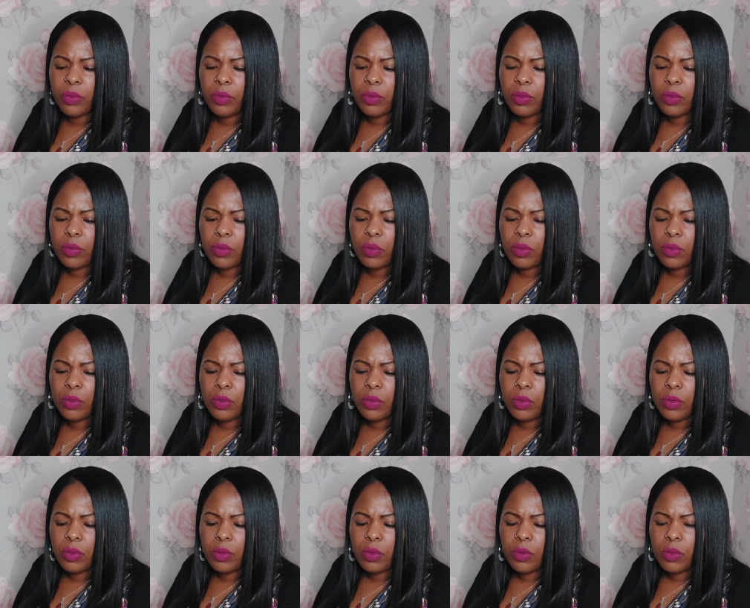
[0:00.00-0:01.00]

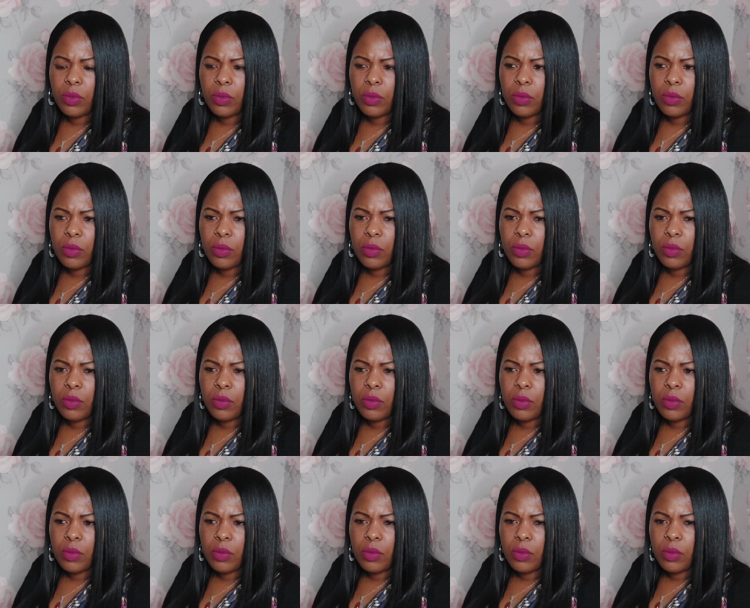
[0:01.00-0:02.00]

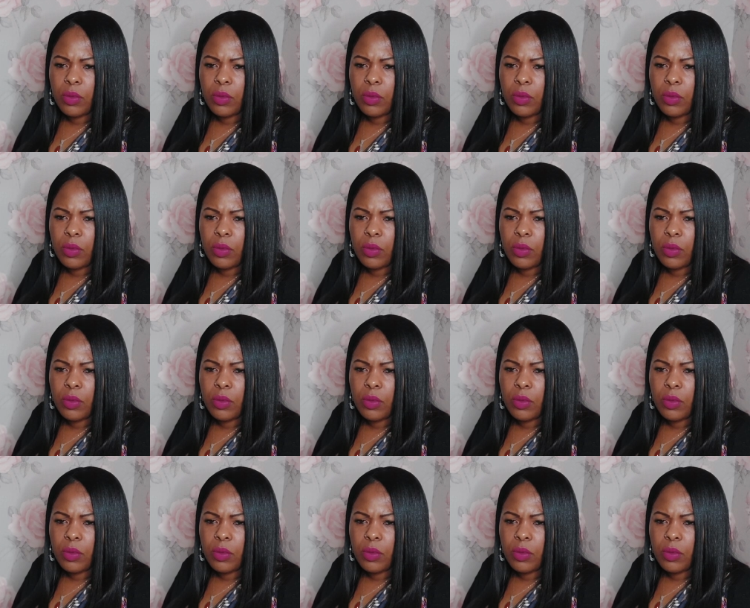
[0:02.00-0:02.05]
No one is speaking in this clip.